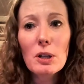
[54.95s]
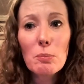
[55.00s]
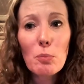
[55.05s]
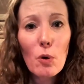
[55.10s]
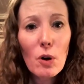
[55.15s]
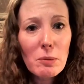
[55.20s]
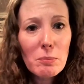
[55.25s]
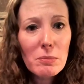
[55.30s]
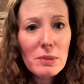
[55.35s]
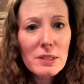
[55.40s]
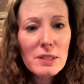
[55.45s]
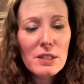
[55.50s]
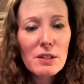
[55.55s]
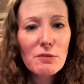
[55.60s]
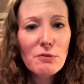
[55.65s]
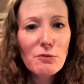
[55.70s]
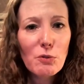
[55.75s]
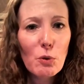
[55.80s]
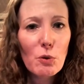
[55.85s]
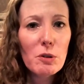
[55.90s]
appointments
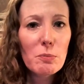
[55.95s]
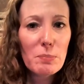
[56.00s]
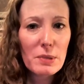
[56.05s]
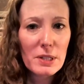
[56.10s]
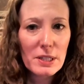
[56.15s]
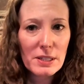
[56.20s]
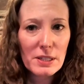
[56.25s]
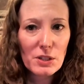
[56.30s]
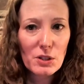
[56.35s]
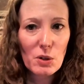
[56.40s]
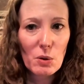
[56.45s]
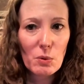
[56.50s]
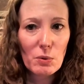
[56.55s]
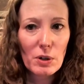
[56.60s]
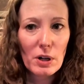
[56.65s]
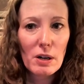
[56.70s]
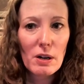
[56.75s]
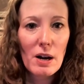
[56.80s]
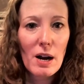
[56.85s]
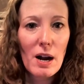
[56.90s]
for the business
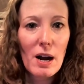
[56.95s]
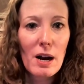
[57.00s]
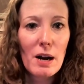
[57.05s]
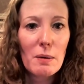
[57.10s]
owner,